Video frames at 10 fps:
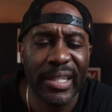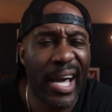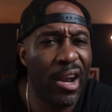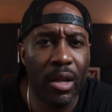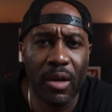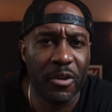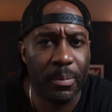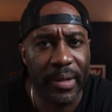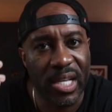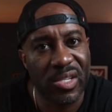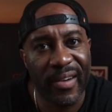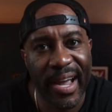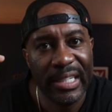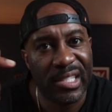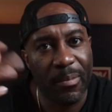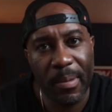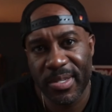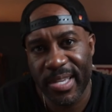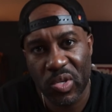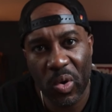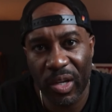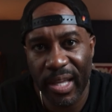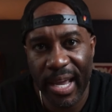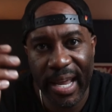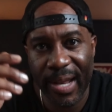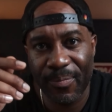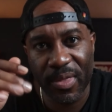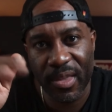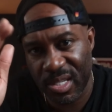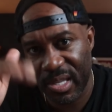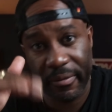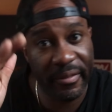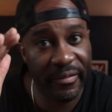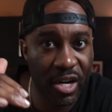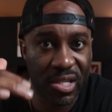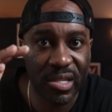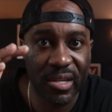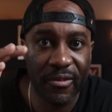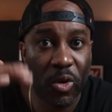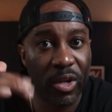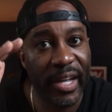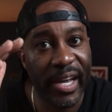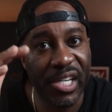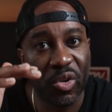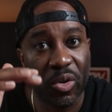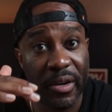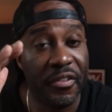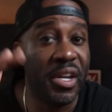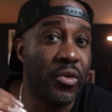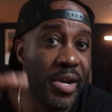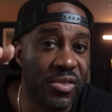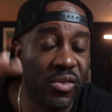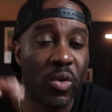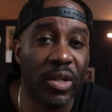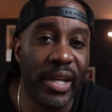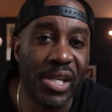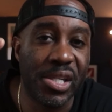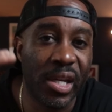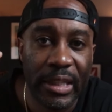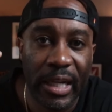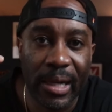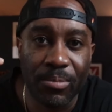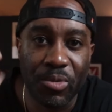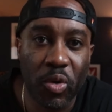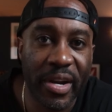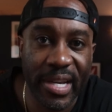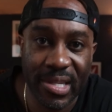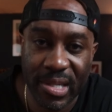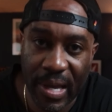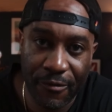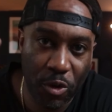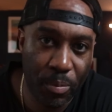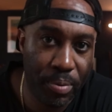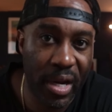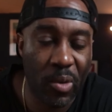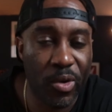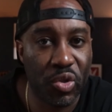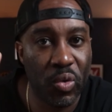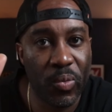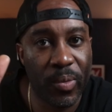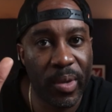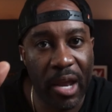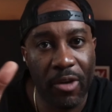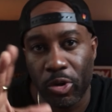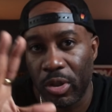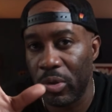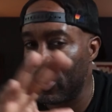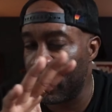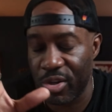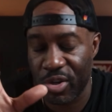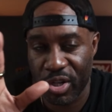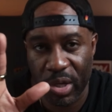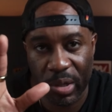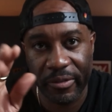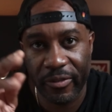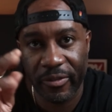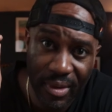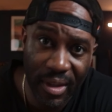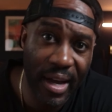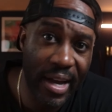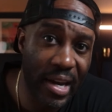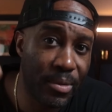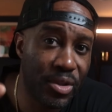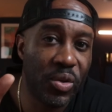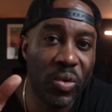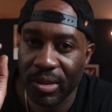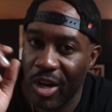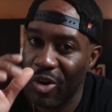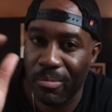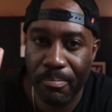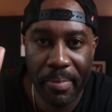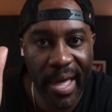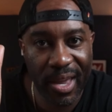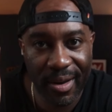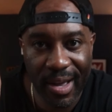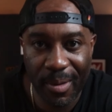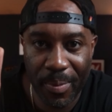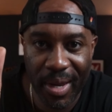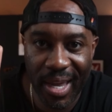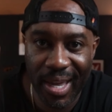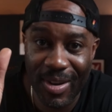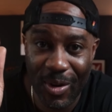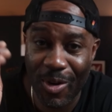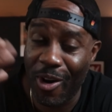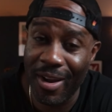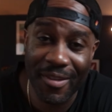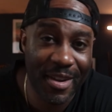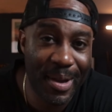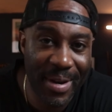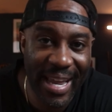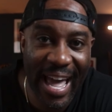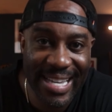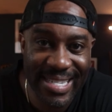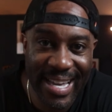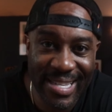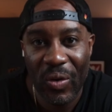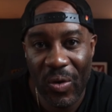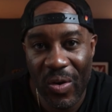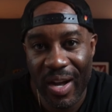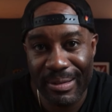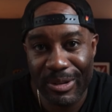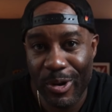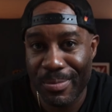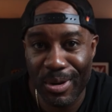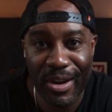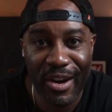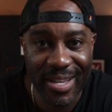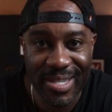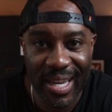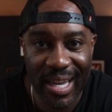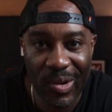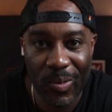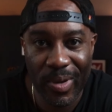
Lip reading: all over the place, right? Some people say it's correlated. There's different versions of correlation or different degrees of correlation. Short is, if you put in what you can't afford to lose, like, you're totally fine. Number two, don't bet your company or all of your company assets on cryptocurrency